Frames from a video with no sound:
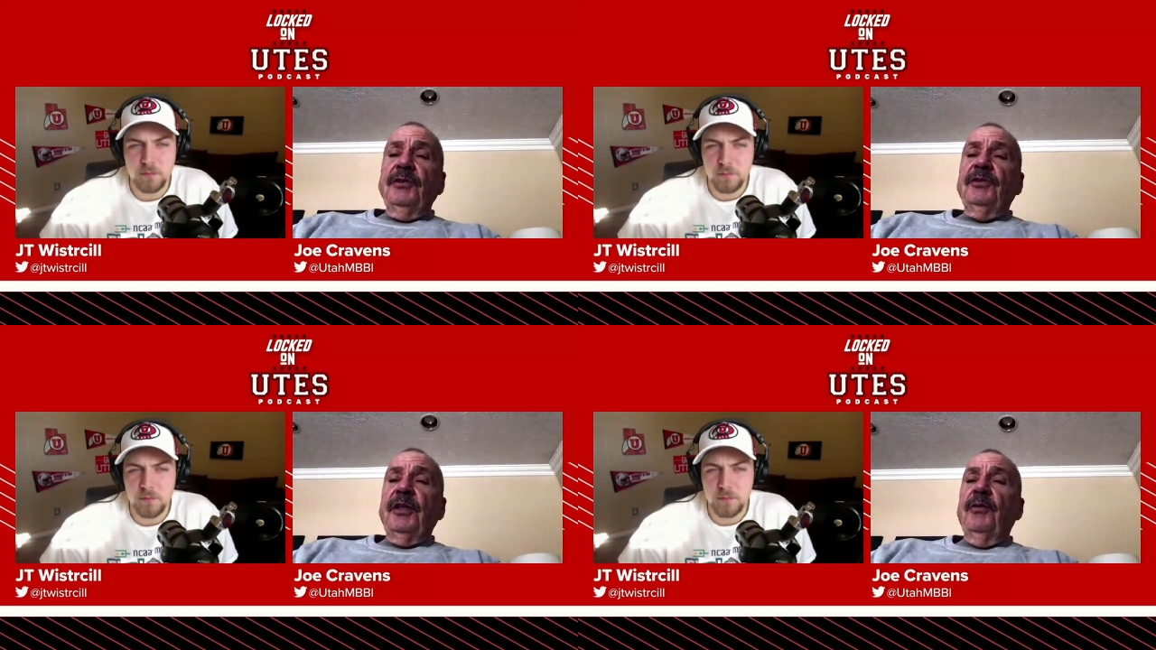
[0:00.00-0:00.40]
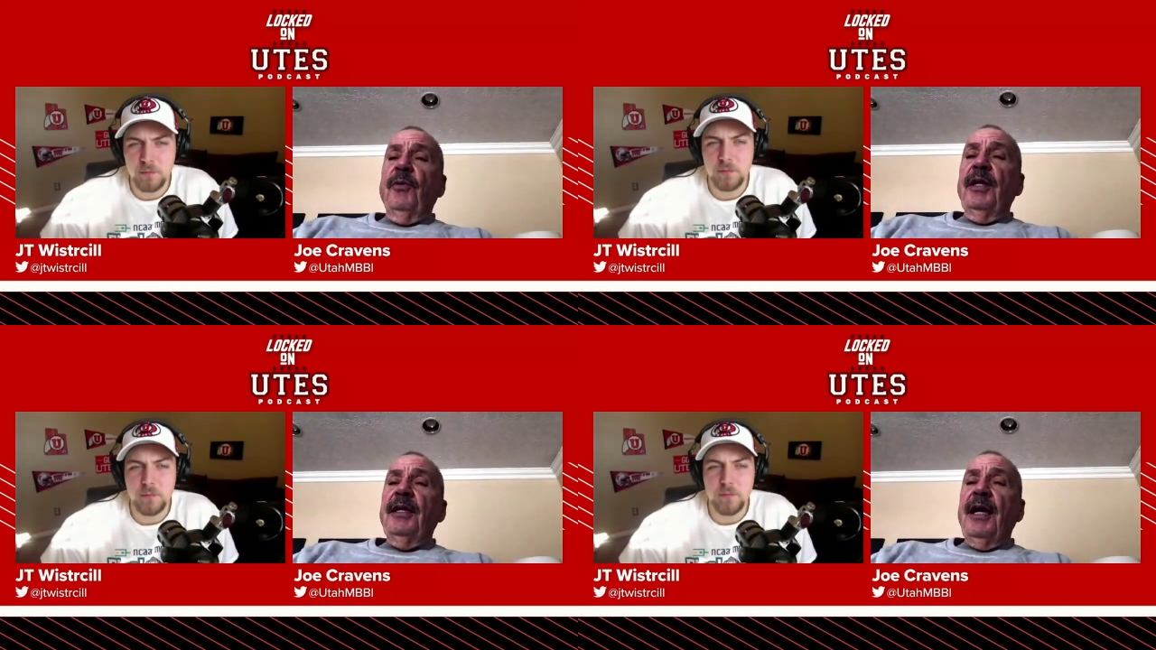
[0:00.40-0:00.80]
Speaker 1: As you said,
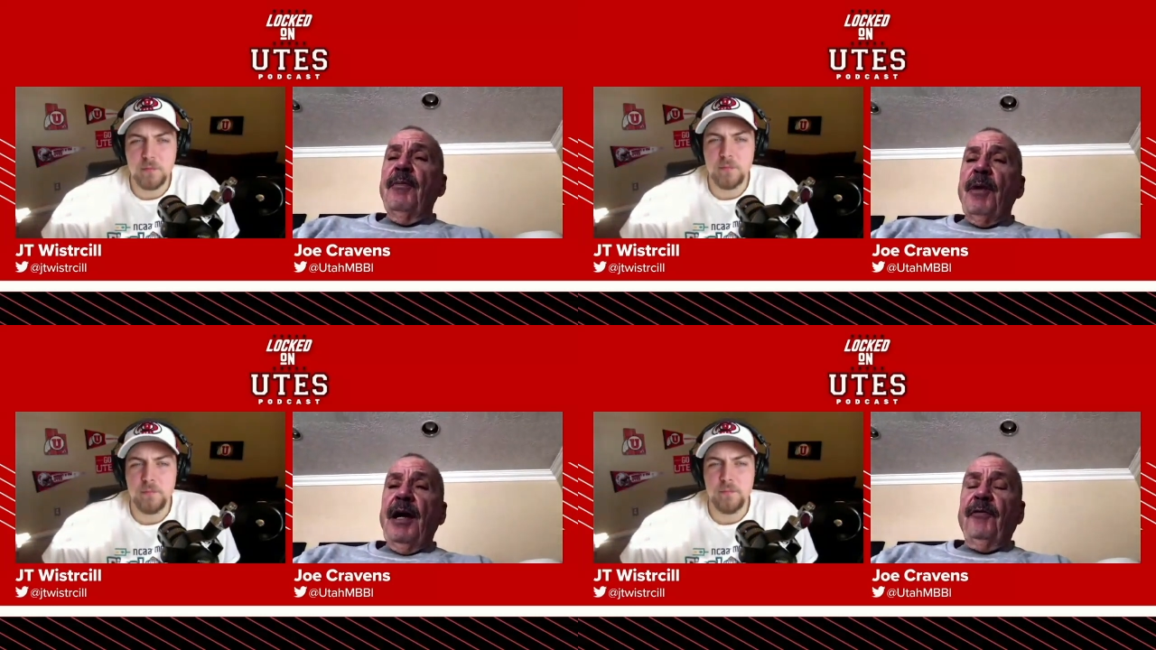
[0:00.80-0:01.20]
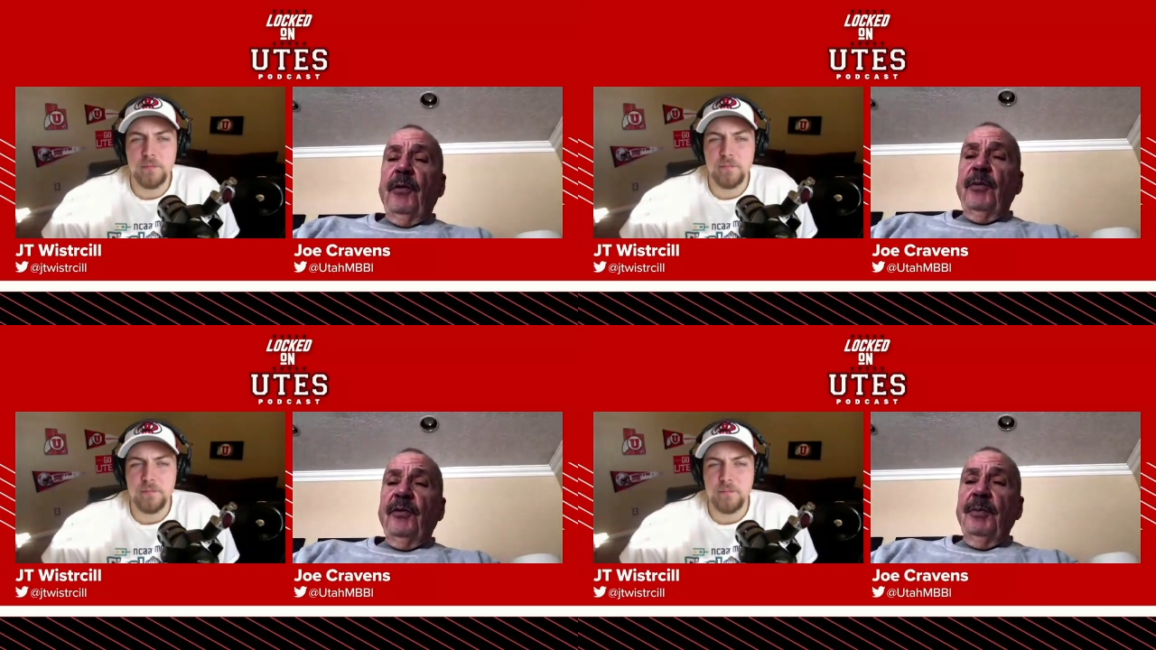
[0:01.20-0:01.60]
when he came back
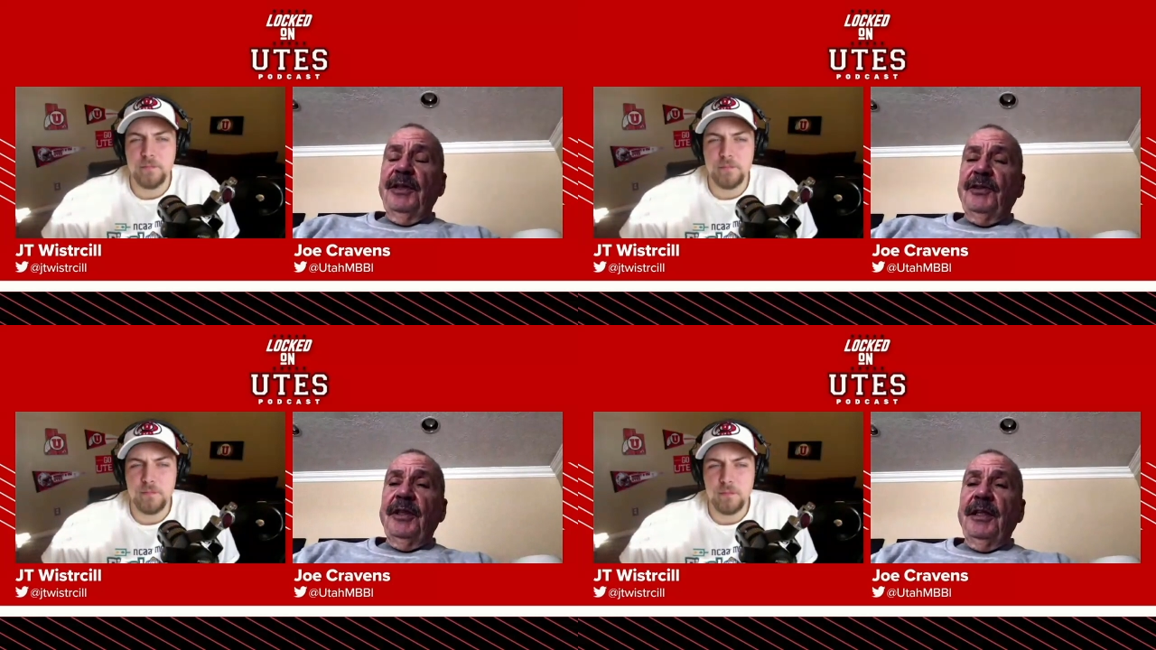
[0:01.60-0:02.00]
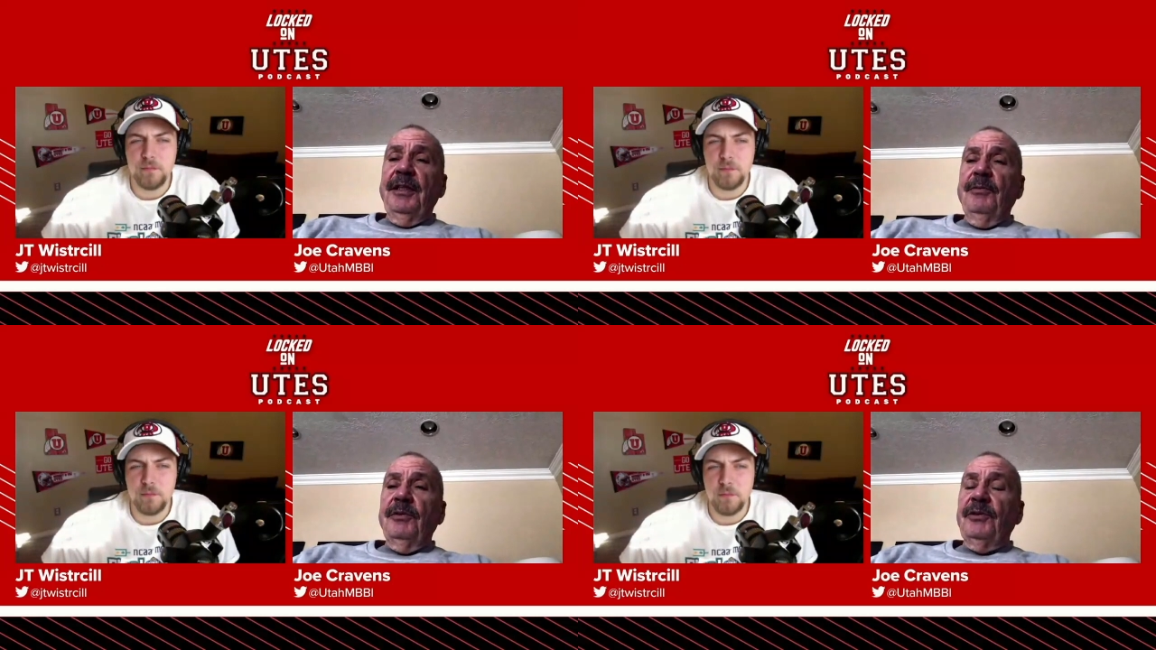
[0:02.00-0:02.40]
from his mission,
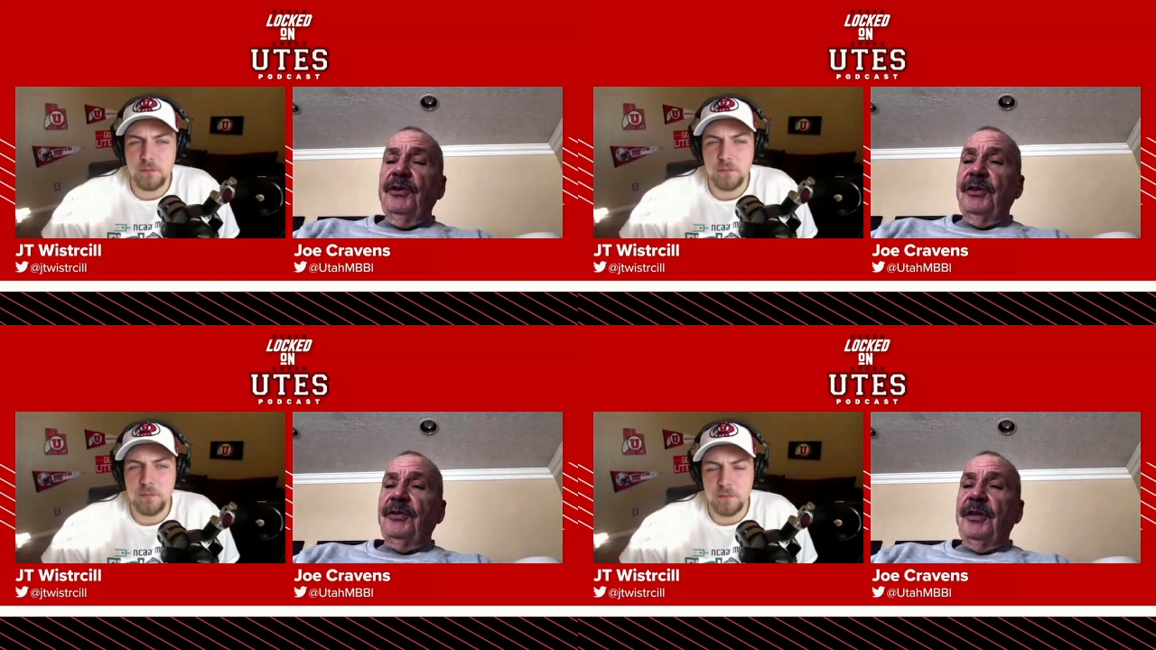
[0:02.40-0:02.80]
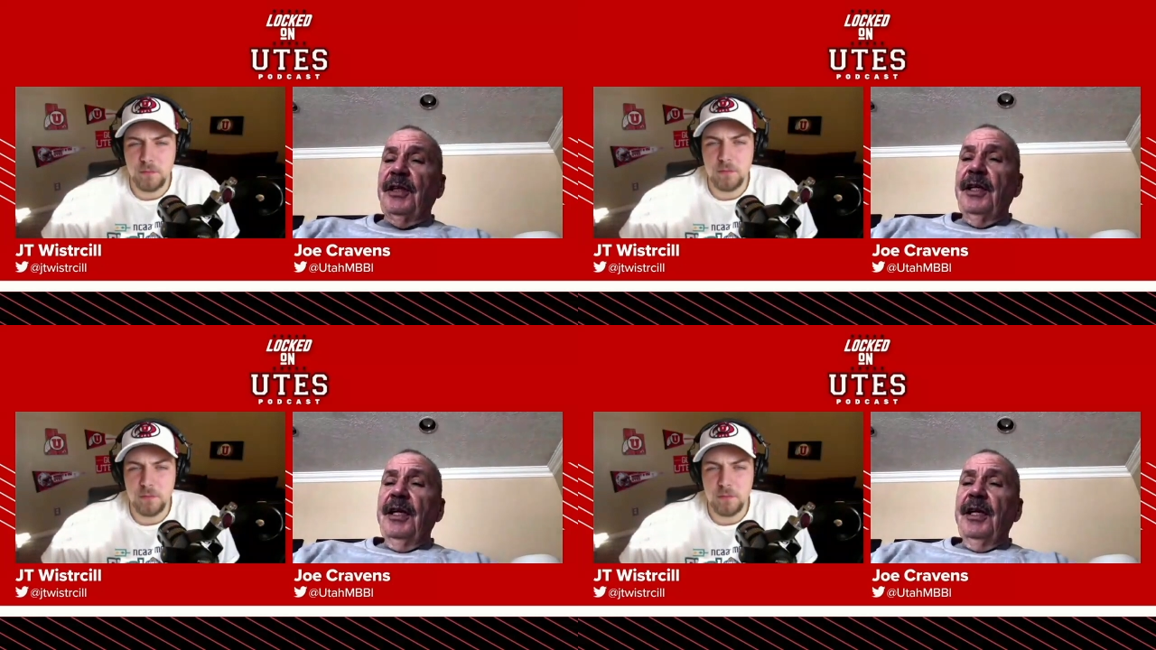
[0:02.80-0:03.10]
he was just